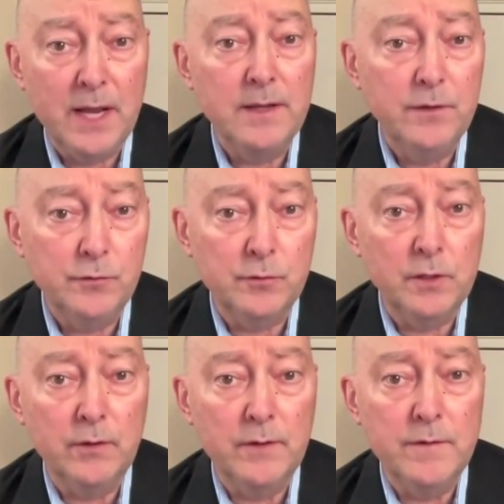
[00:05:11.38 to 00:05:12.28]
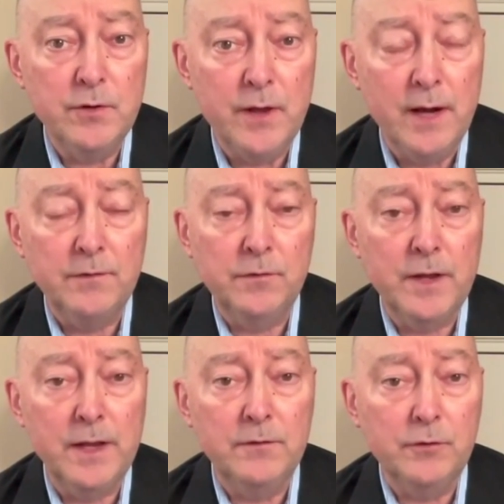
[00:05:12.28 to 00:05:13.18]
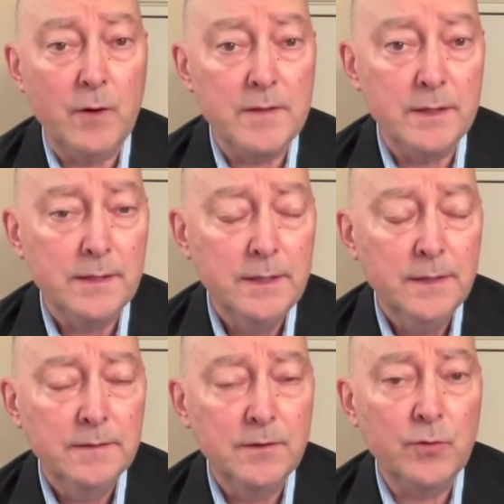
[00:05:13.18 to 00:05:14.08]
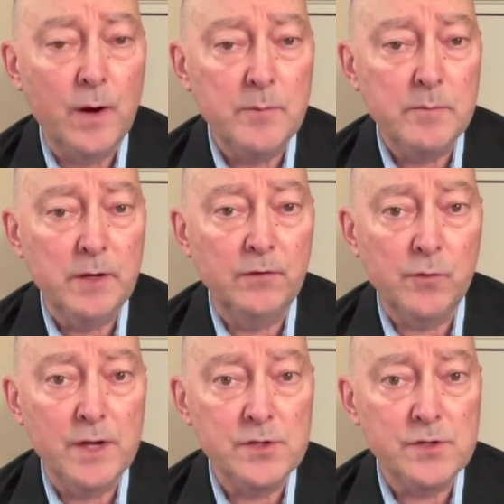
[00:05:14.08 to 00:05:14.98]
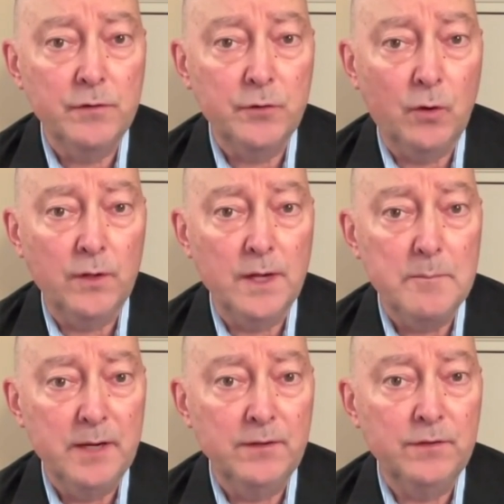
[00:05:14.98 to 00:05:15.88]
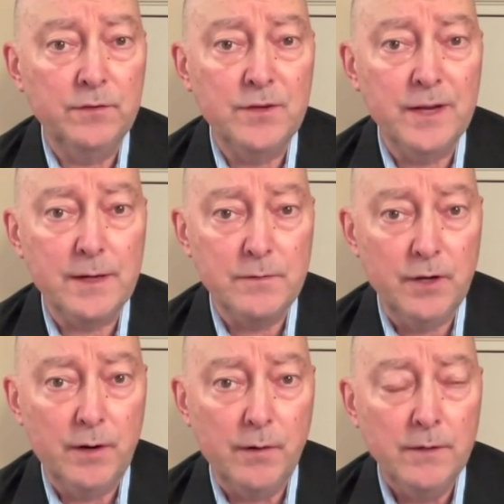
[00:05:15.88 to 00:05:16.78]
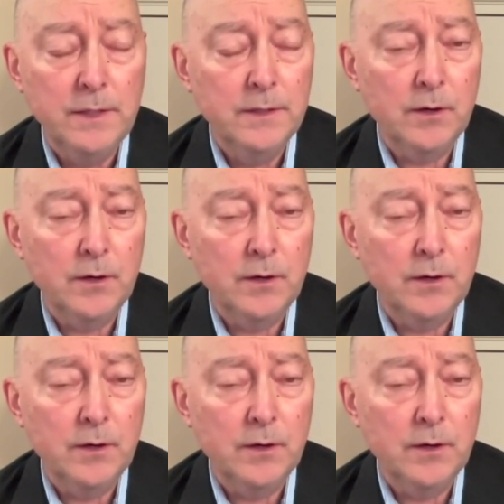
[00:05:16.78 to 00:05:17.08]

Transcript: by Israel and the United States. So I think the Trump administration is holding a big stick there.